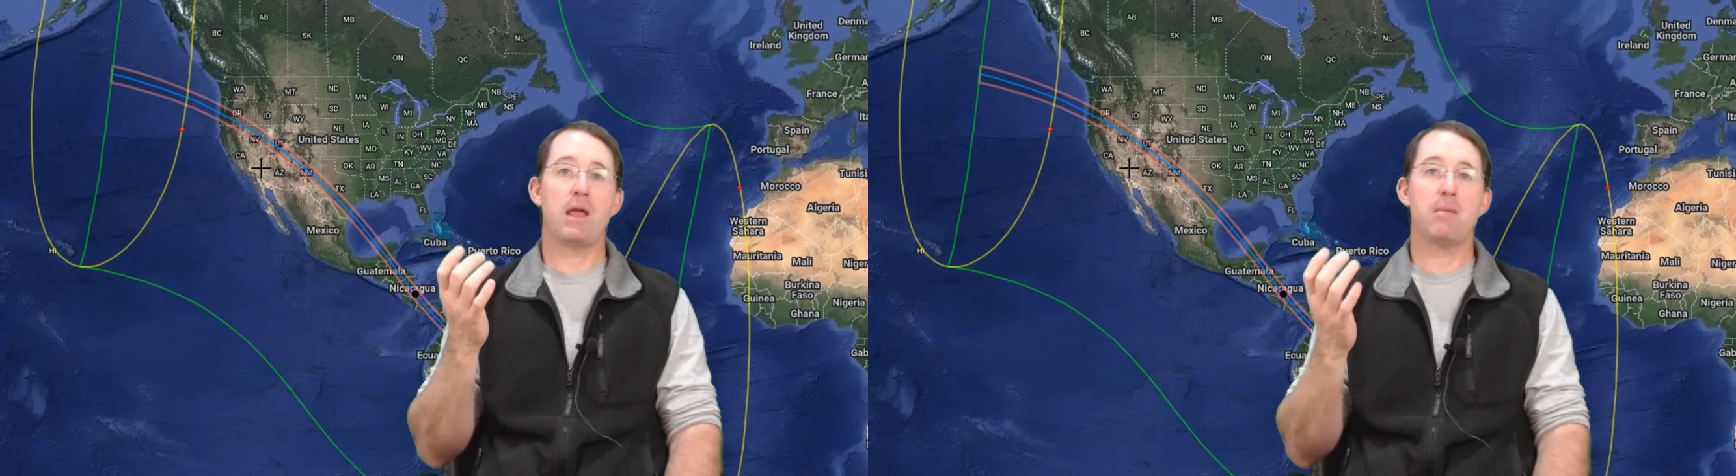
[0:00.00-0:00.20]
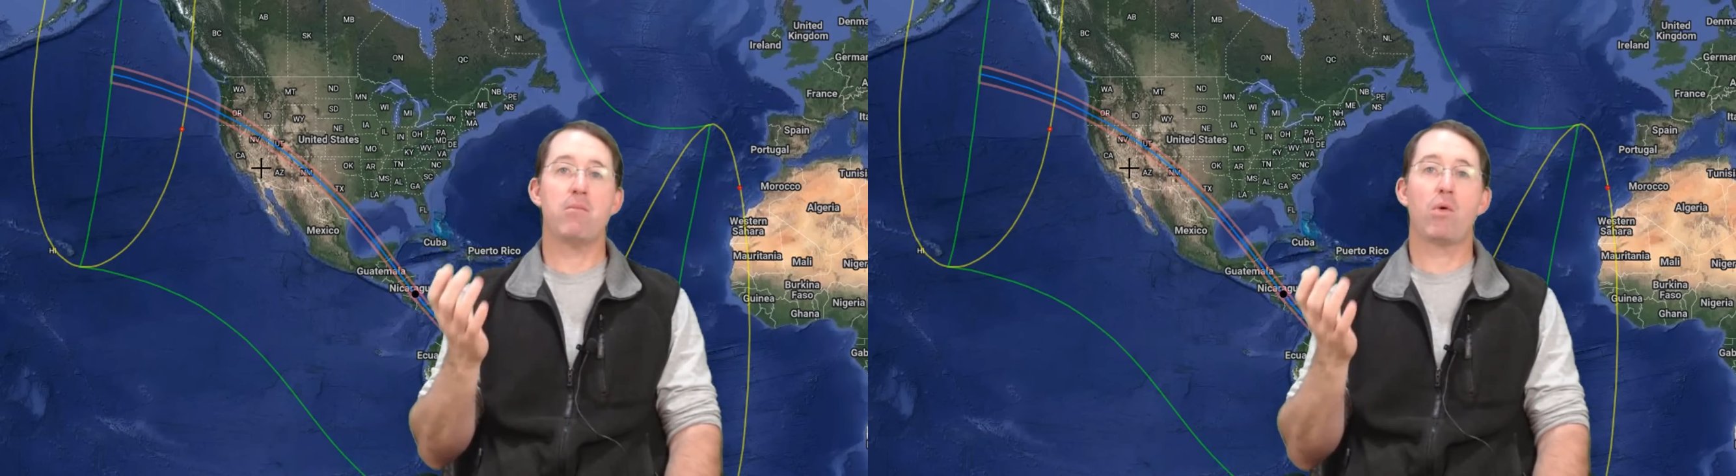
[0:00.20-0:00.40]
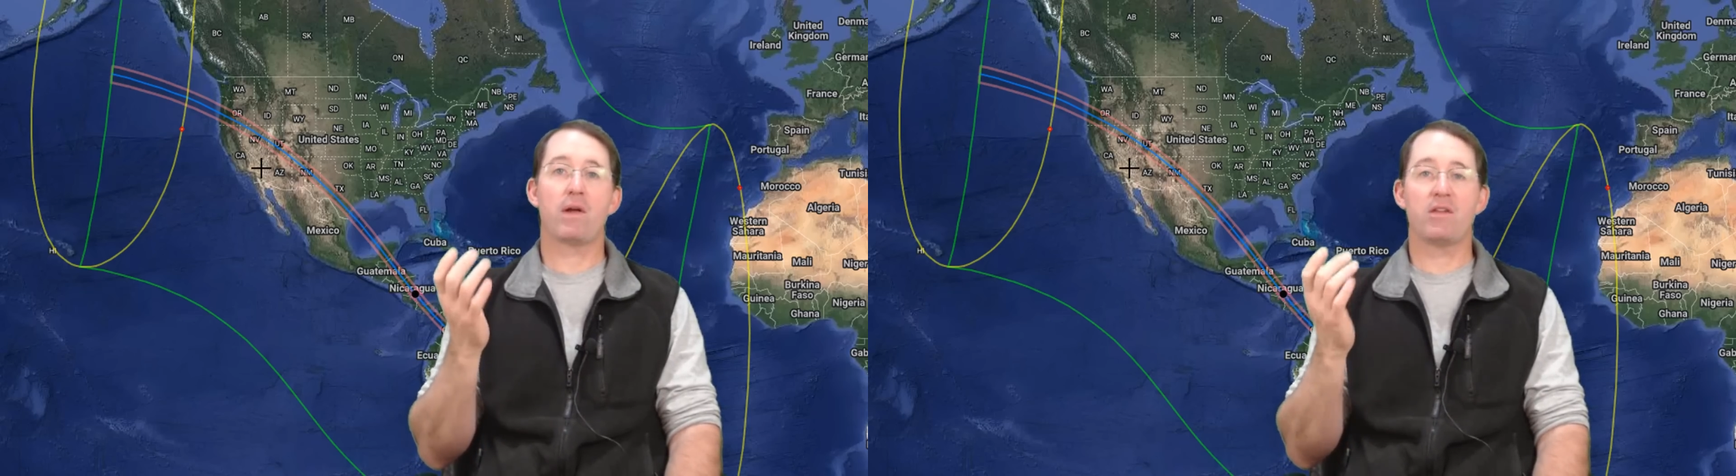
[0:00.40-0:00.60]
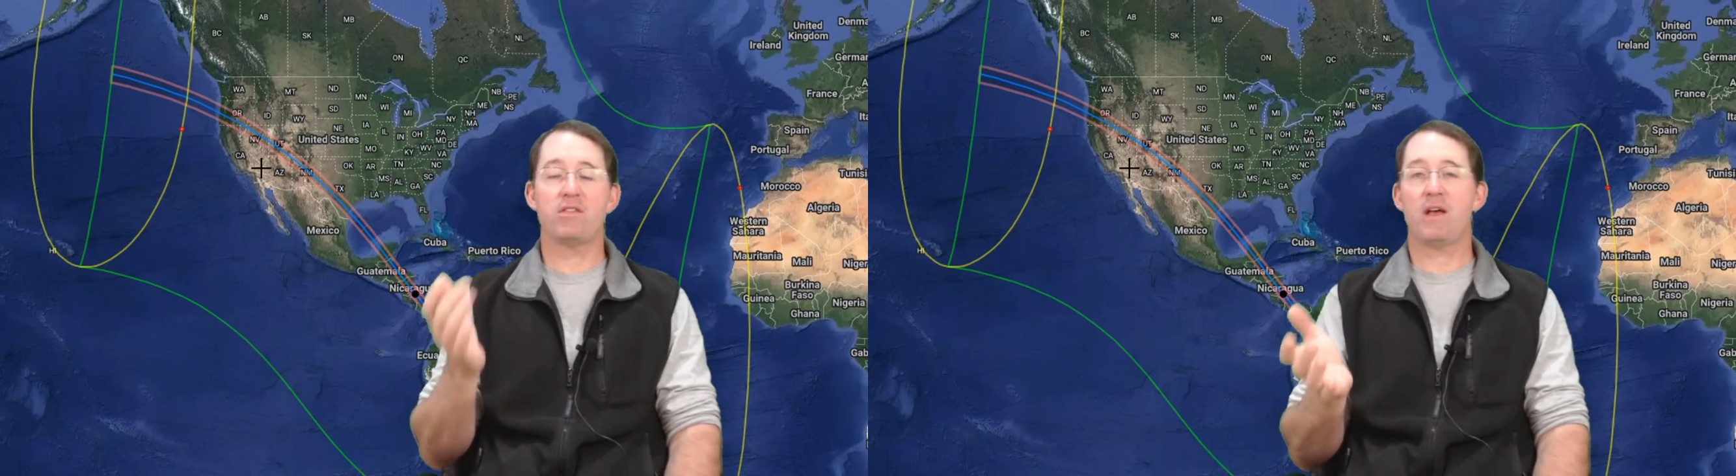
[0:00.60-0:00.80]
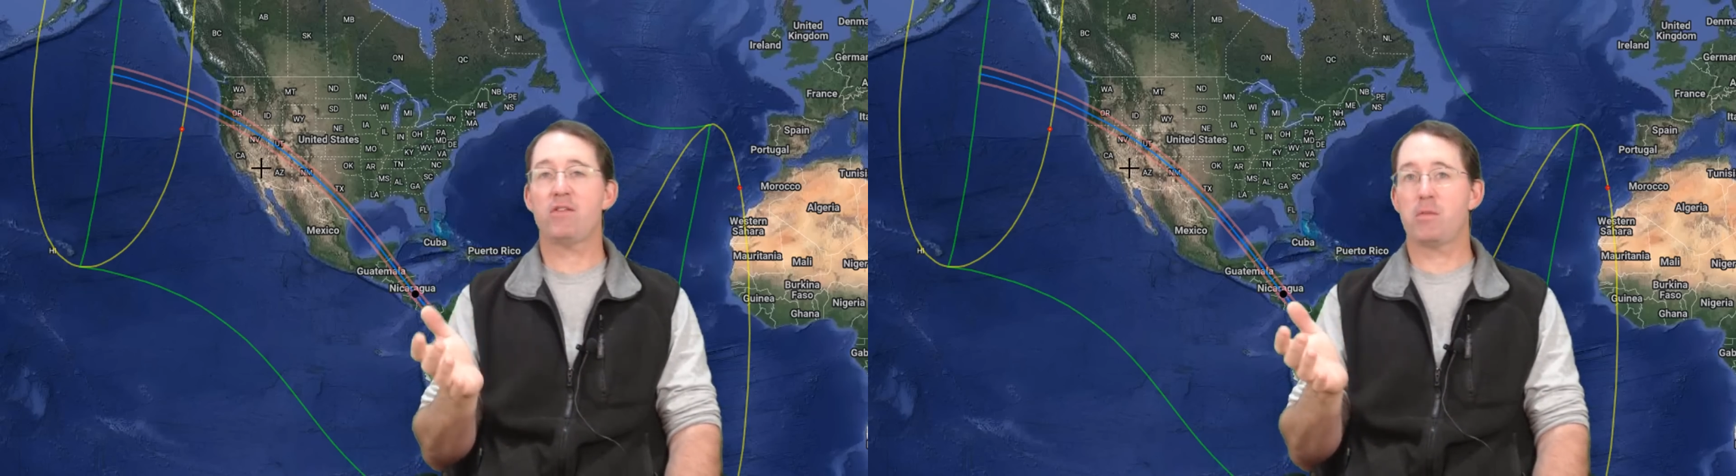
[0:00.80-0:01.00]
a more
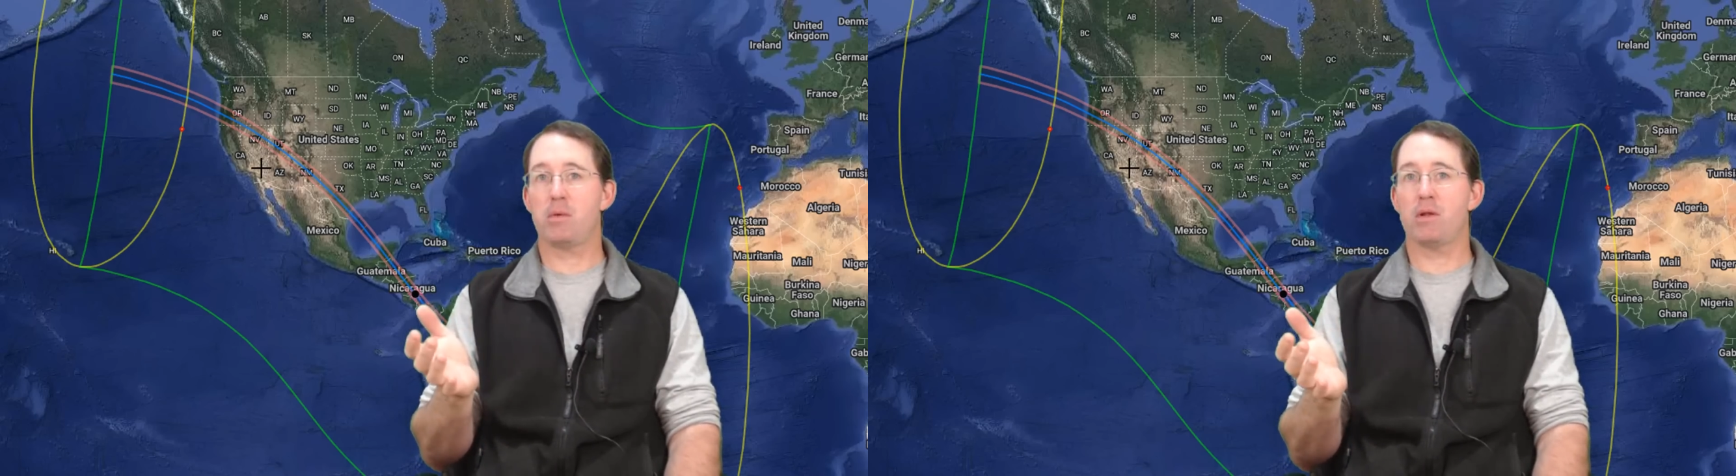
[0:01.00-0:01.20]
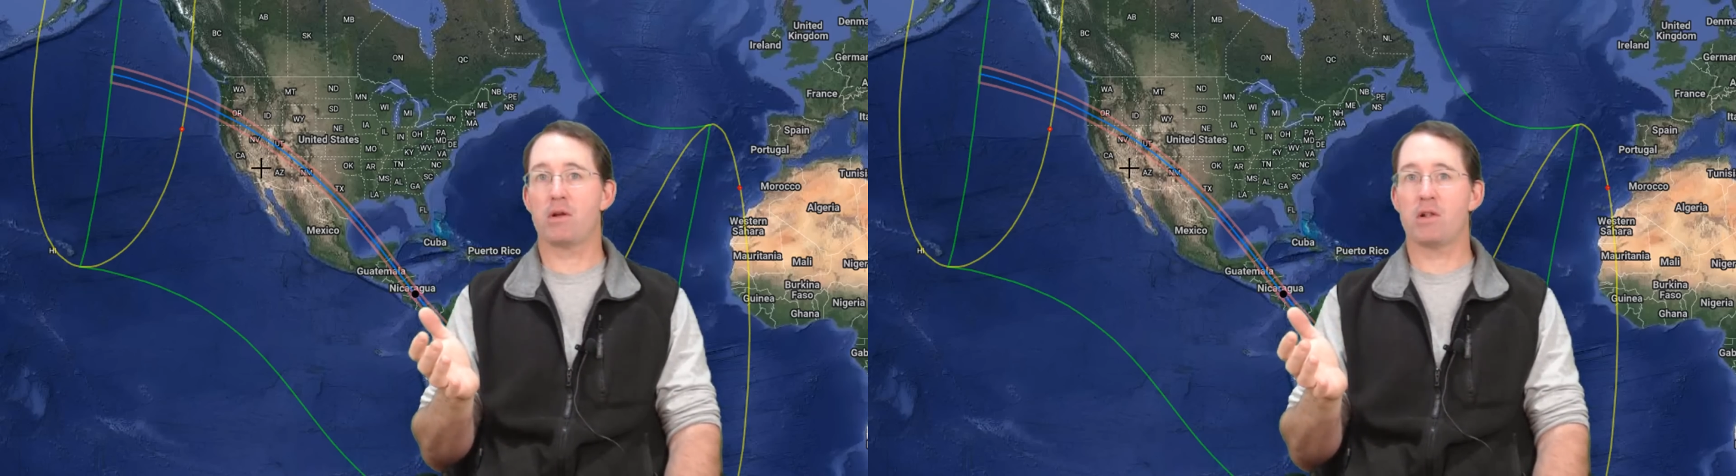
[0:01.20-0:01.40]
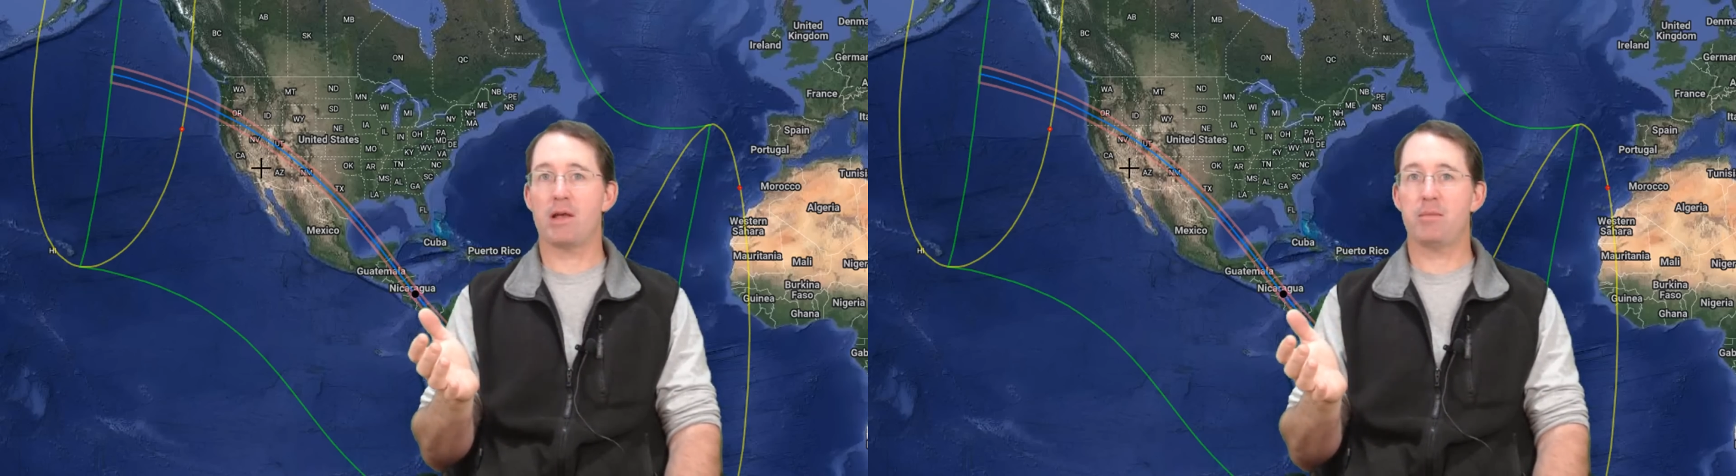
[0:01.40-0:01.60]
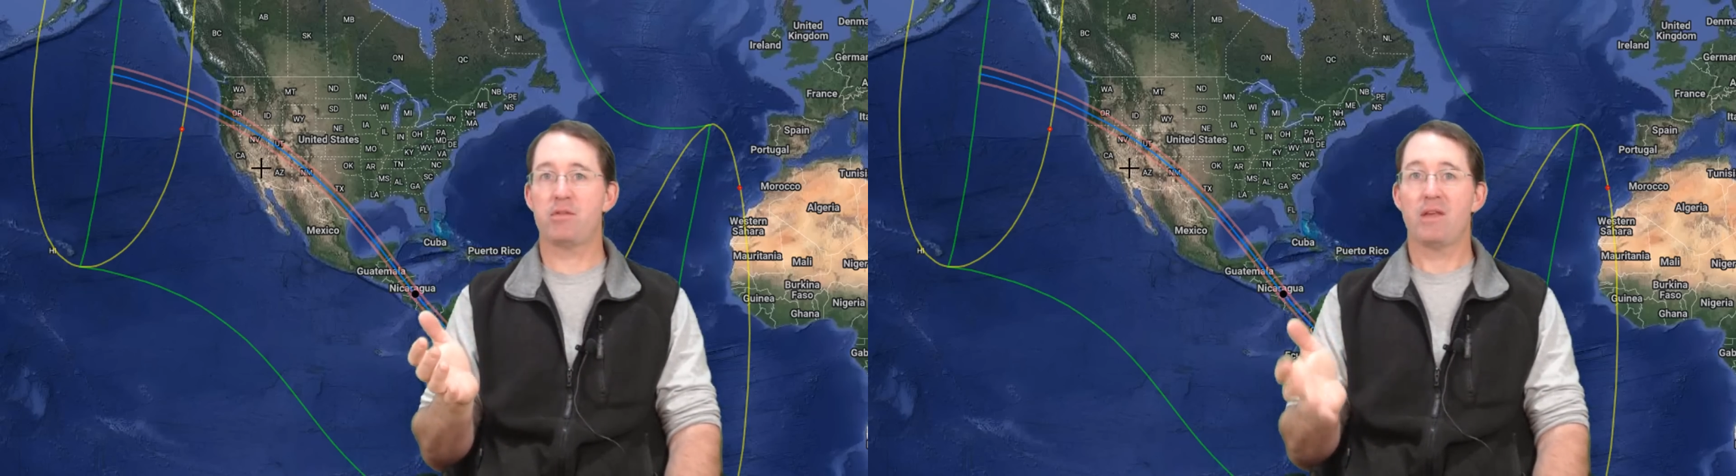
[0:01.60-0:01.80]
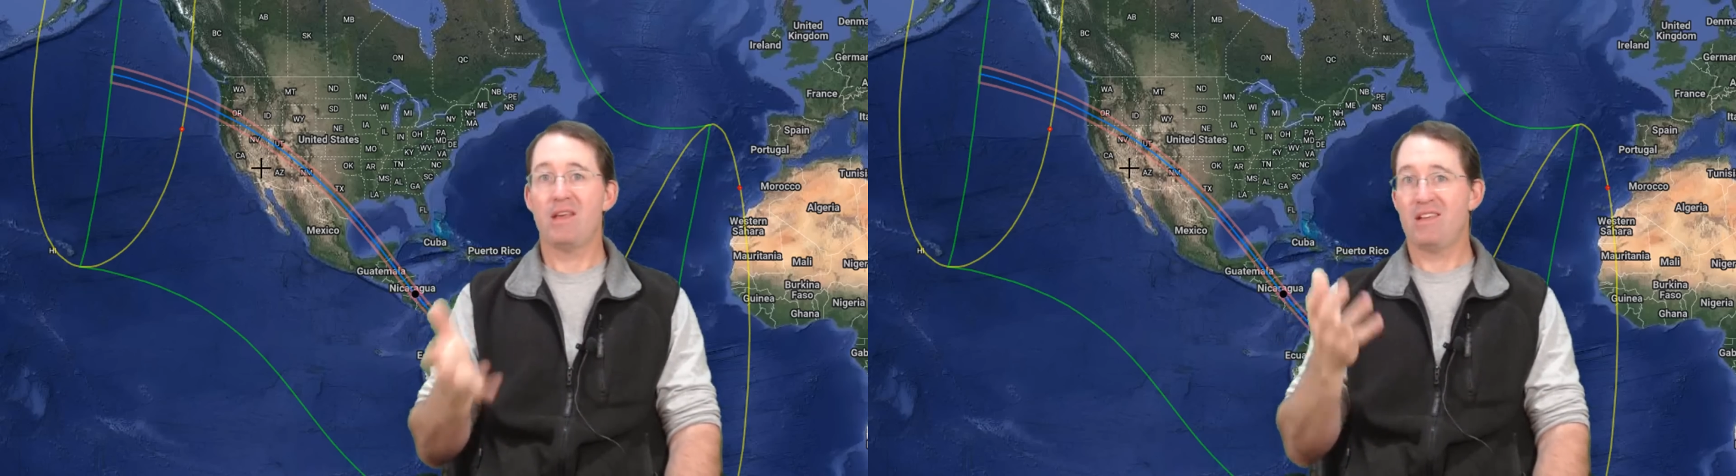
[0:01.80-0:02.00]
accessible
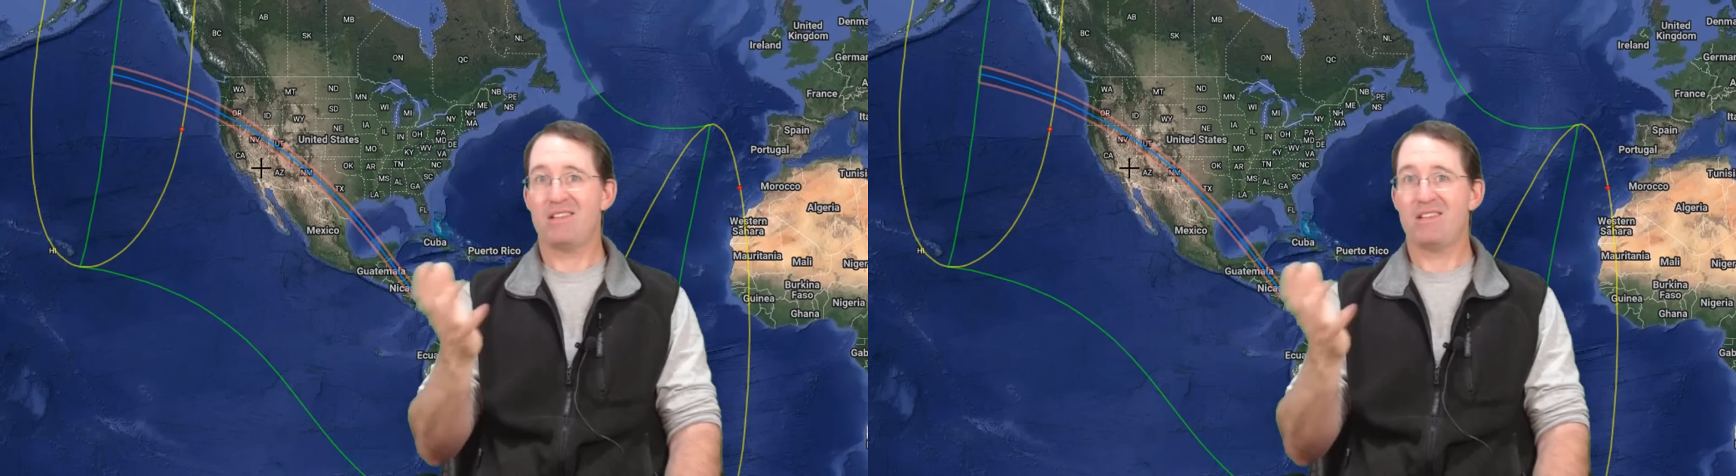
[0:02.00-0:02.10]
eclipse,